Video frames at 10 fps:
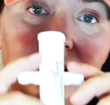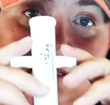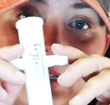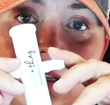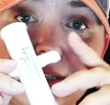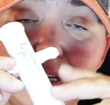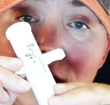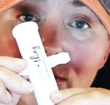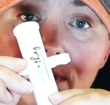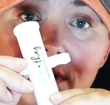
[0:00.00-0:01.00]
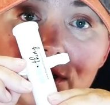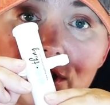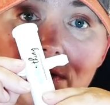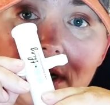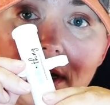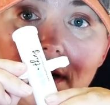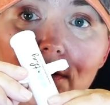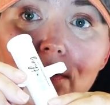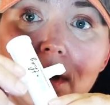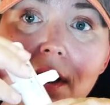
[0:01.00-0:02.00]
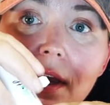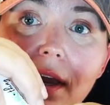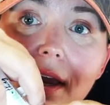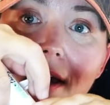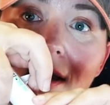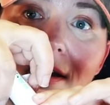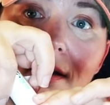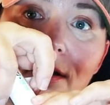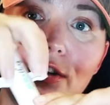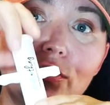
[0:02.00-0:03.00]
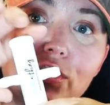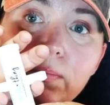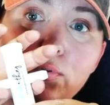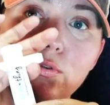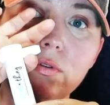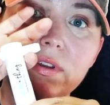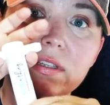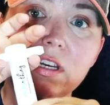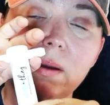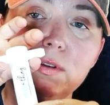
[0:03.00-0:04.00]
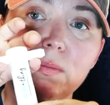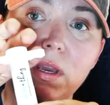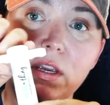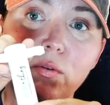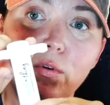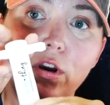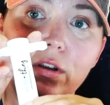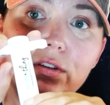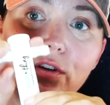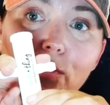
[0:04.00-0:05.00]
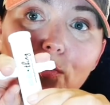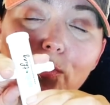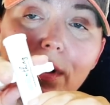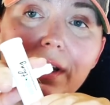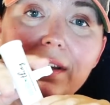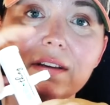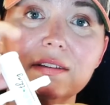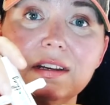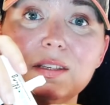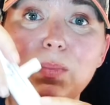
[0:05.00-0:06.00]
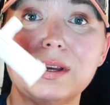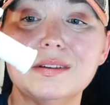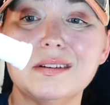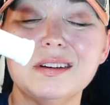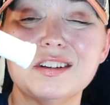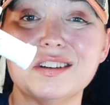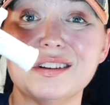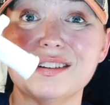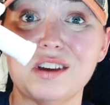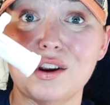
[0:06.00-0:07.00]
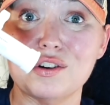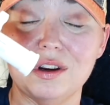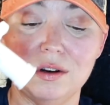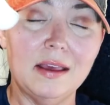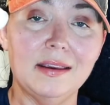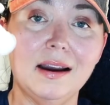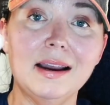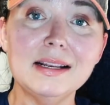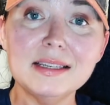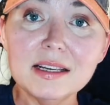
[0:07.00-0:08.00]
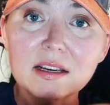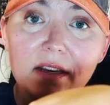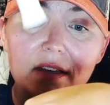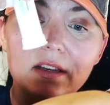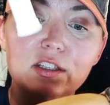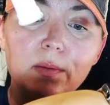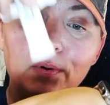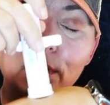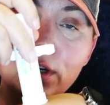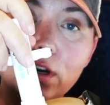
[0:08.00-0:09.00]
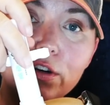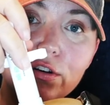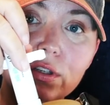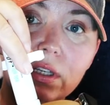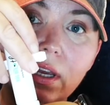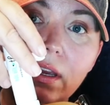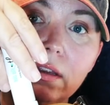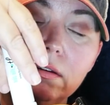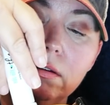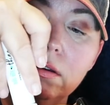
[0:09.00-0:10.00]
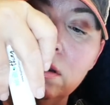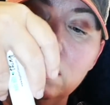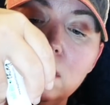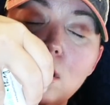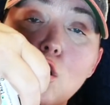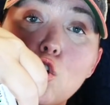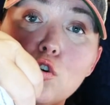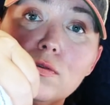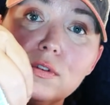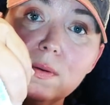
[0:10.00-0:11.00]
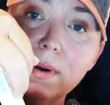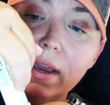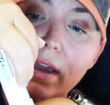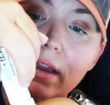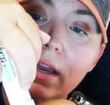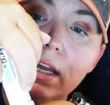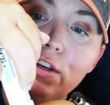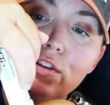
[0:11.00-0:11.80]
It's in the down position right now and you just pull this up to make it work. So what it is, it's basically just a suction. And the idea is to put it on your skin over the bite and you